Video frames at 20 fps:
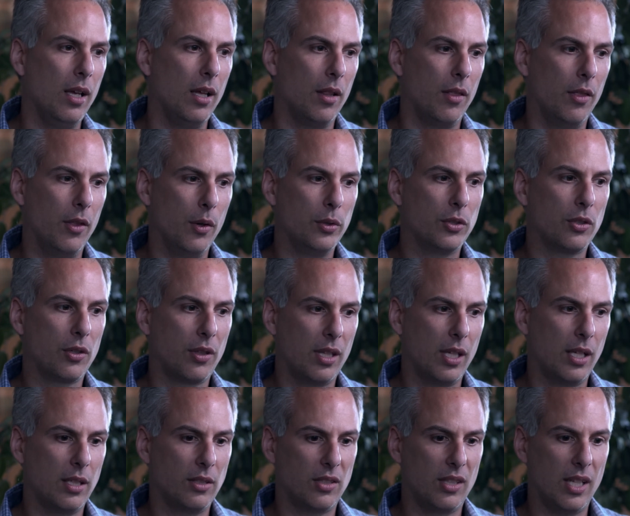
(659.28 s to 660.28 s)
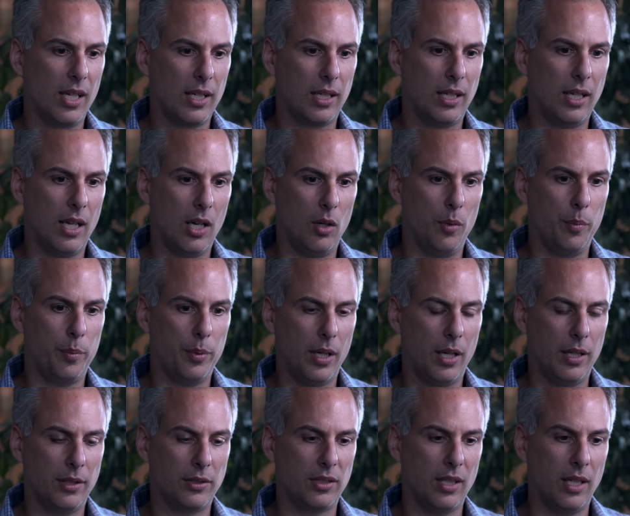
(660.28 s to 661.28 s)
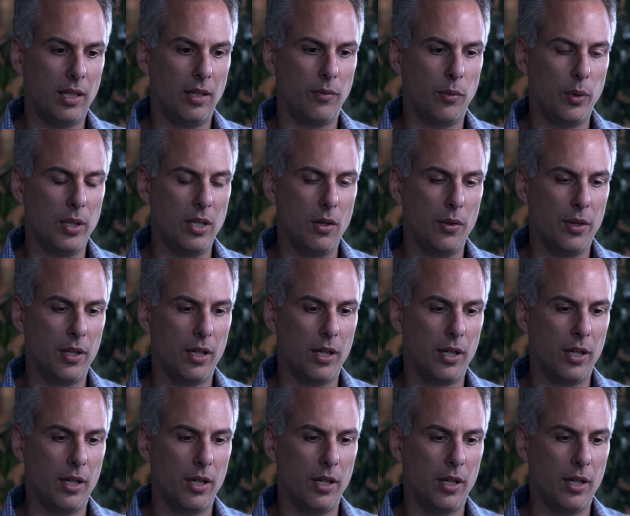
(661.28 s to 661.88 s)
Those are things that can help us. And if we know that